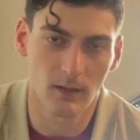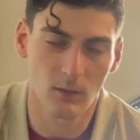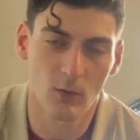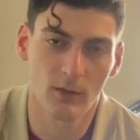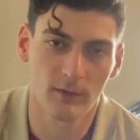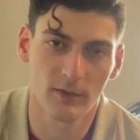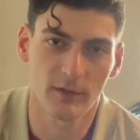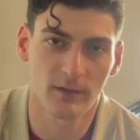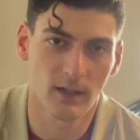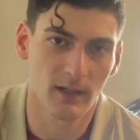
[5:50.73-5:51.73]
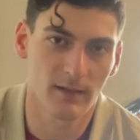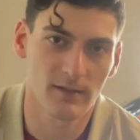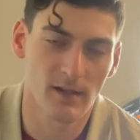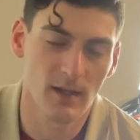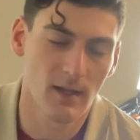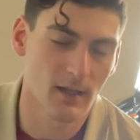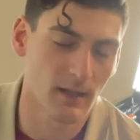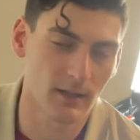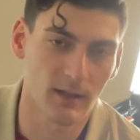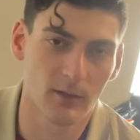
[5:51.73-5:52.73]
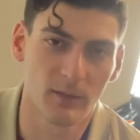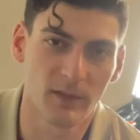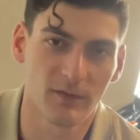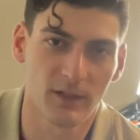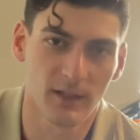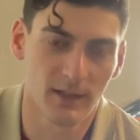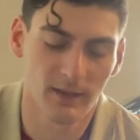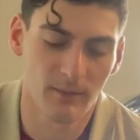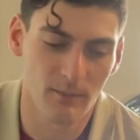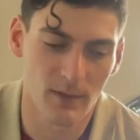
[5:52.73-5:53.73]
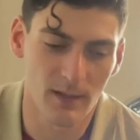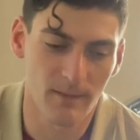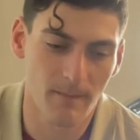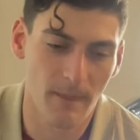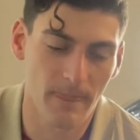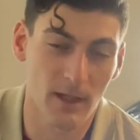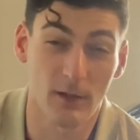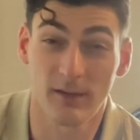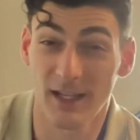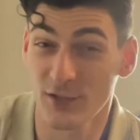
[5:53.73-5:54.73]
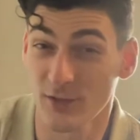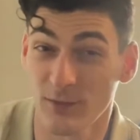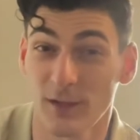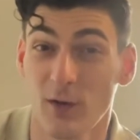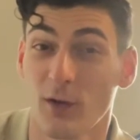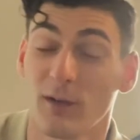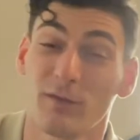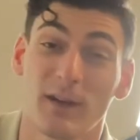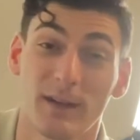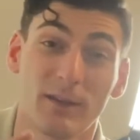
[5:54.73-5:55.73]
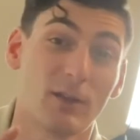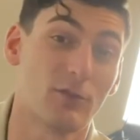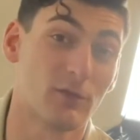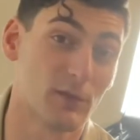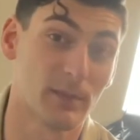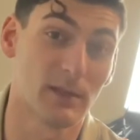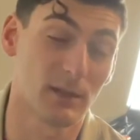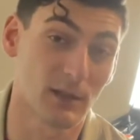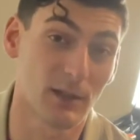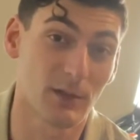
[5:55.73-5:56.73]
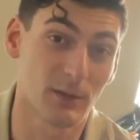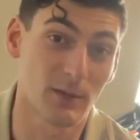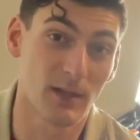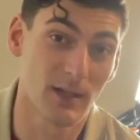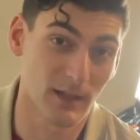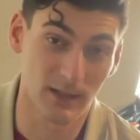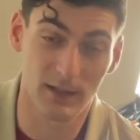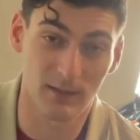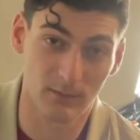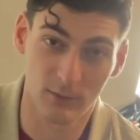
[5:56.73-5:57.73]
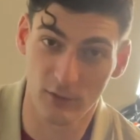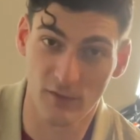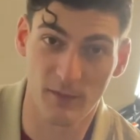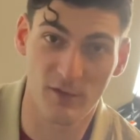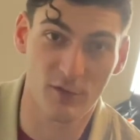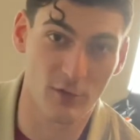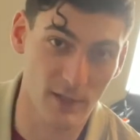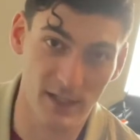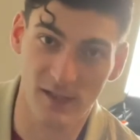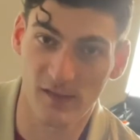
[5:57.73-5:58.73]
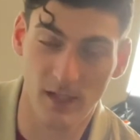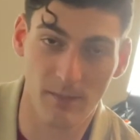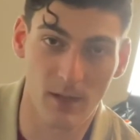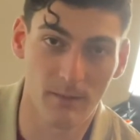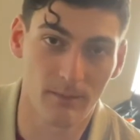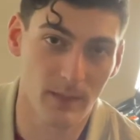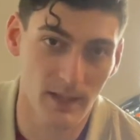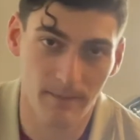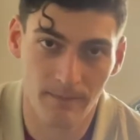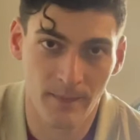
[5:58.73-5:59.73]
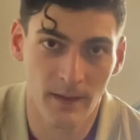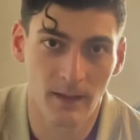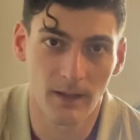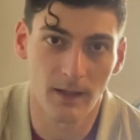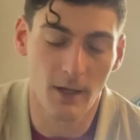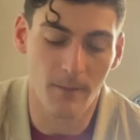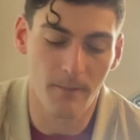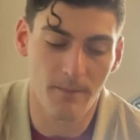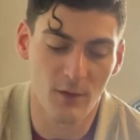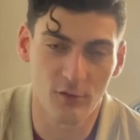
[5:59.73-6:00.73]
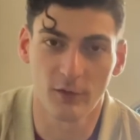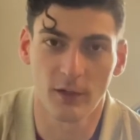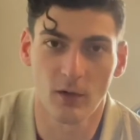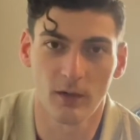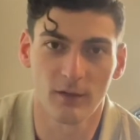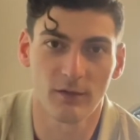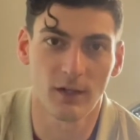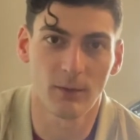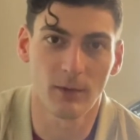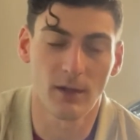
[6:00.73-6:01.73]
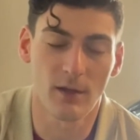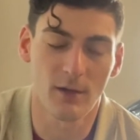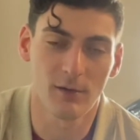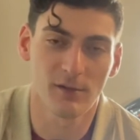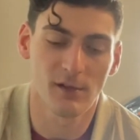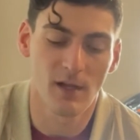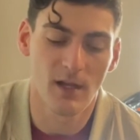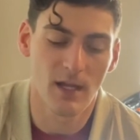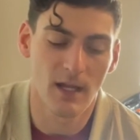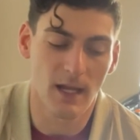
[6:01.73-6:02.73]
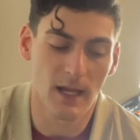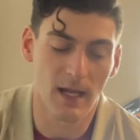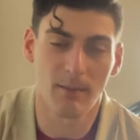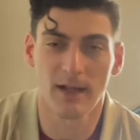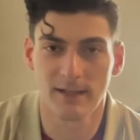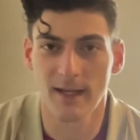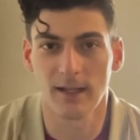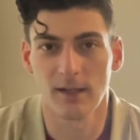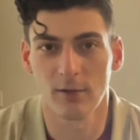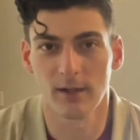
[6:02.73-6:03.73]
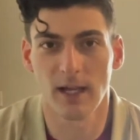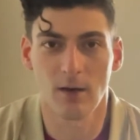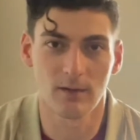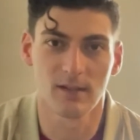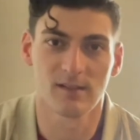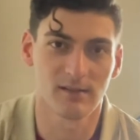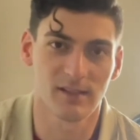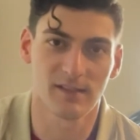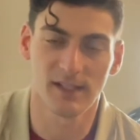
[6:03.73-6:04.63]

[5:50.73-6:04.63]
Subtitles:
oil return lines. I thought it would be fine, but it was actually really hard finding the drill bit alone. The Christmas tree step-up bit, it was really hard to find one of those. And I'm not taking into account in this list